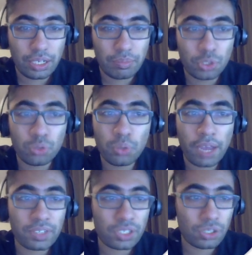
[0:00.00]
you
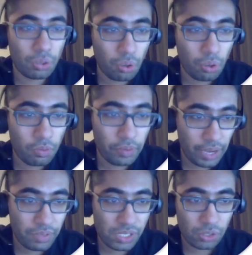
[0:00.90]
having to go over
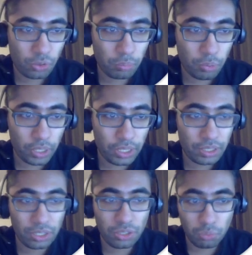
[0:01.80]
every single point
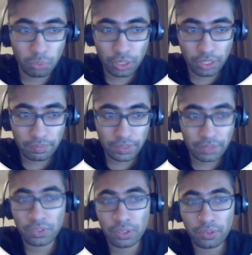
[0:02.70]
that you would have
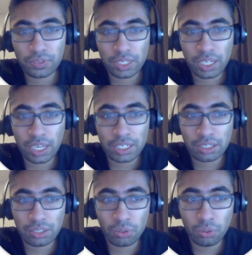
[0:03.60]
if you had
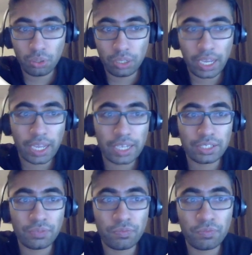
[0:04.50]
done a call, and
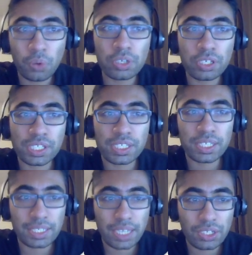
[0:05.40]
focus the
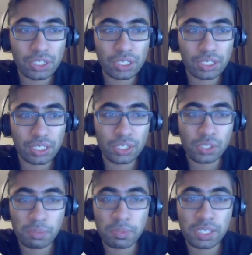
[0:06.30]
attention into
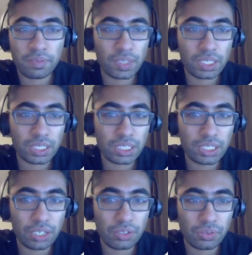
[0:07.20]
specific
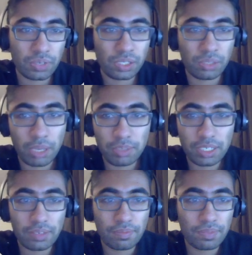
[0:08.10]
details, right? So
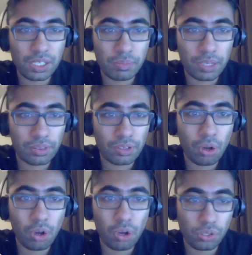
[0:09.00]
maybe this month
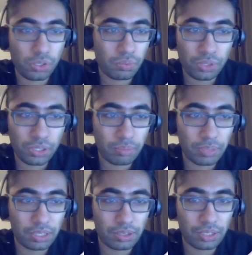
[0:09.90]
COGS was the
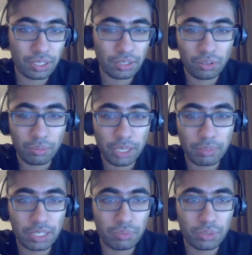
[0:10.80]
big thing, or
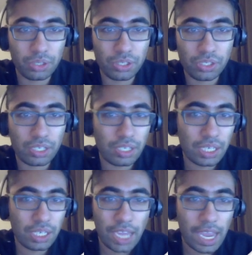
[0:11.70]
maybe it was
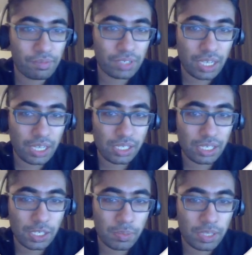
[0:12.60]
advertising
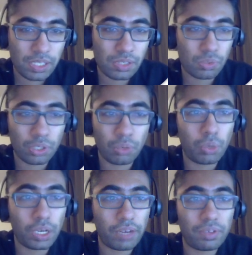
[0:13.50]
expenses,
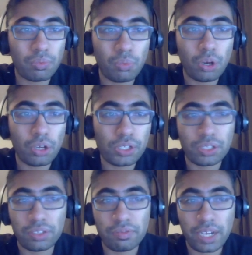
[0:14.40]
whatever it was
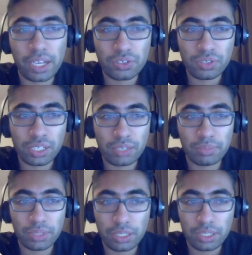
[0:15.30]
on the financial
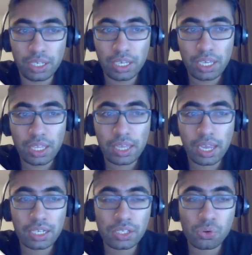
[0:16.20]
statement
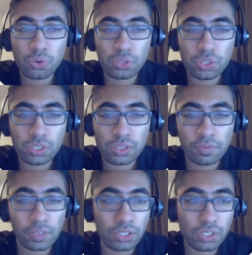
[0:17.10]
that is cause
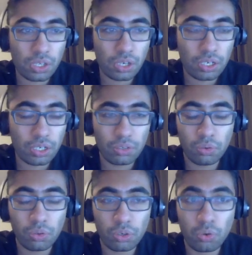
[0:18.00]
for concern
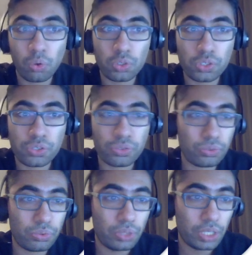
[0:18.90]
or cause
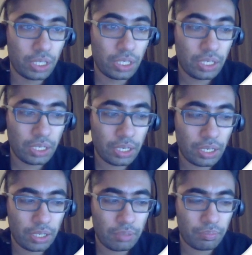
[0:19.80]
to
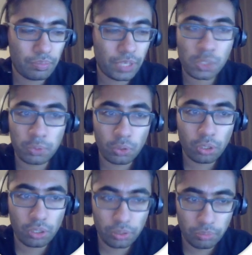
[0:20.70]

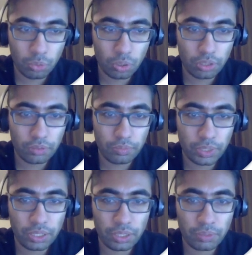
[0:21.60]
explore more with
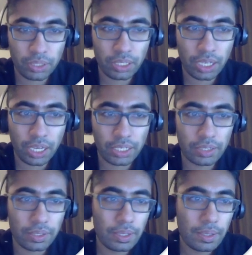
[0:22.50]
the client.
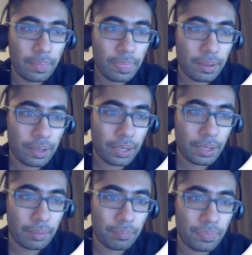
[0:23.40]

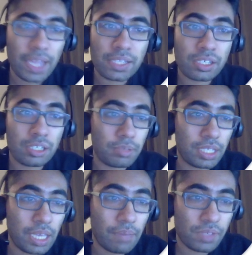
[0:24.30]
That's going to be
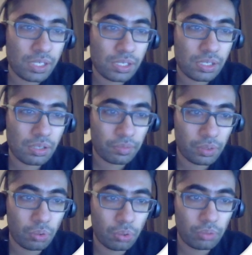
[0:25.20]
the emphasis of the
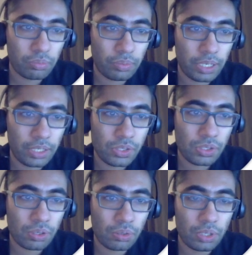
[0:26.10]
call, right? So